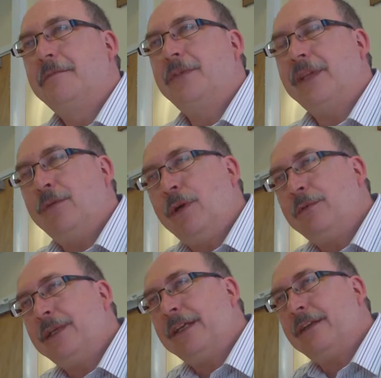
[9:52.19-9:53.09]
But they
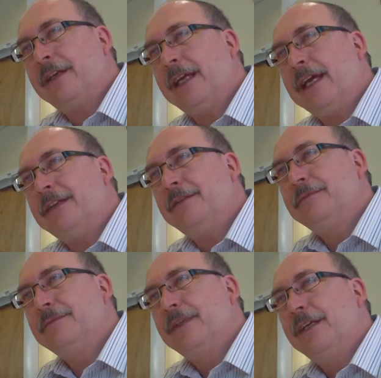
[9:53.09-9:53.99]
won't get the CAD.
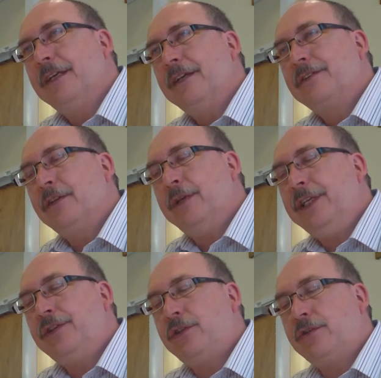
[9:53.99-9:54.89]
So
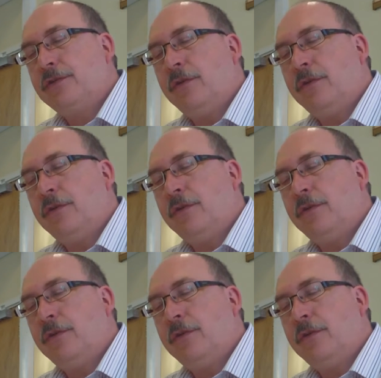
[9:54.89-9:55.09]
each,